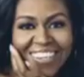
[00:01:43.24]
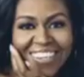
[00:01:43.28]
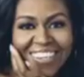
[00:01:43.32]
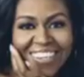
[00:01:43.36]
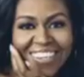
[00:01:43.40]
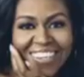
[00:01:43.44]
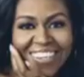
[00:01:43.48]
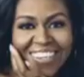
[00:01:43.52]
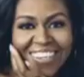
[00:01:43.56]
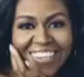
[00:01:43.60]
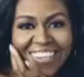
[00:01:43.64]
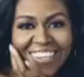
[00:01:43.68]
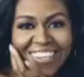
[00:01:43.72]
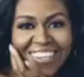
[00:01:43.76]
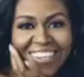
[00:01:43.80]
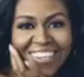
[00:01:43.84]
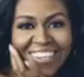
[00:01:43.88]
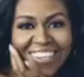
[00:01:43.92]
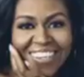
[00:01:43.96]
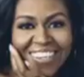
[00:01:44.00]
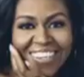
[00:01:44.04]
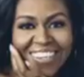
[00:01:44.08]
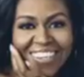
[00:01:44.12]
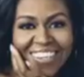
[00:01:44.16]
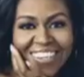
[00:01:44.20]

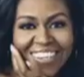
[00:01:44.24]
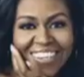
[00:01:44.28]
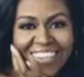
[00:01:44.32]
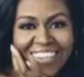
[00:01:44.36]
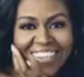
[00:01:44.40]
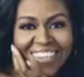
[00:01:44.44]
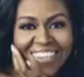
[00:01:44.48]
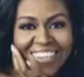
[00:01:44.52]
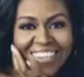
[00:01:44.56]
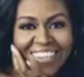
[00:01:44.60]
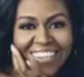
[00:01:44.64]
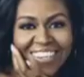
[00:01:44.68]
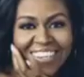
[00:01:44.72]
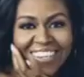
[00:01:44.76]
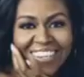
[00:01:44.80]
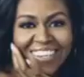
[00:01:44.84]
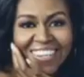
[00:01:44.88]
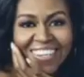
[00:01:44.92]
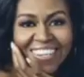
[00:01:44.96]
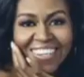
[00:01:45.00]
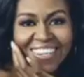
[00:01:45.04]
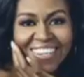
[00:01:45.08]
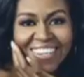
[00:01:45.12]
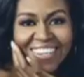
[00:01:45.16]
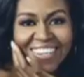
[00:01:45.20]

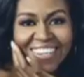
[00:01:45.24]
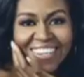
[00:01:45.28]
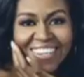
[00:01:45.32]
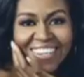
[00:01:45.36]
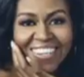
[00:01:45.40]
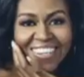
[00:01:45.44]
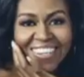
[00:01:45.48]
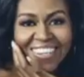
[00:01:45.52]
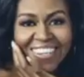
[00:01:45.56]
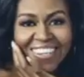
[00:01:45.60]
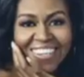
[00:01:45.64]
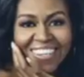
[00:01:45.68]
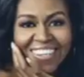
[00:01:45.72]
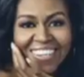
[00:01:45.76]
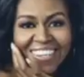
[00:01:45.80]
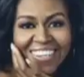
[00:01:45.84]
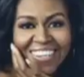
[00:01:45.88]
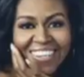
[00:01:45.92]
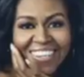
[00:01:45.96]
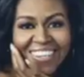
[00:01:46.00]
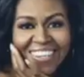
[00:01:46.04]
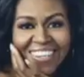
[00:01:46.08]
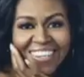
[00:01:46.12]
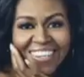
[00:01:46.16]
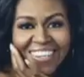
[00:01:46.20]

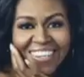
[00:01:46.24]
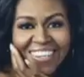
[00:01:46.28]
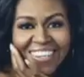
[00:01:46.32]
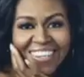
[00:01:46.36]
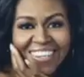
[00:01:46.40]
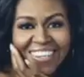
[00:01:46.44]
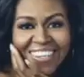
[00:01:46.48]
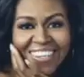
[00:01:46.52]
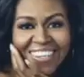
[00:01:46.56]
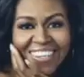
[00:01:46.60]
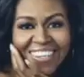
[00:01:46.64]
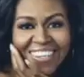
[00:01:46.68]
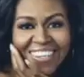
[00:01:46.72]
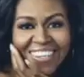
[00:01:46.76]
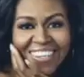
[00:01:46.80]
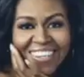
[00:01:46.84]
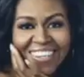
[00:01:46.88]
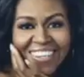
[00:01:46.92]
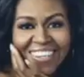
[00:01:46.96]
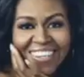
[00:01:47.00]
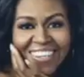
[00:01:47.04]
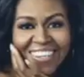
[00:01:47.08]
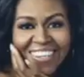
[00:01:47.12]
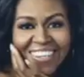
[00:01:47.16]
(not speaking)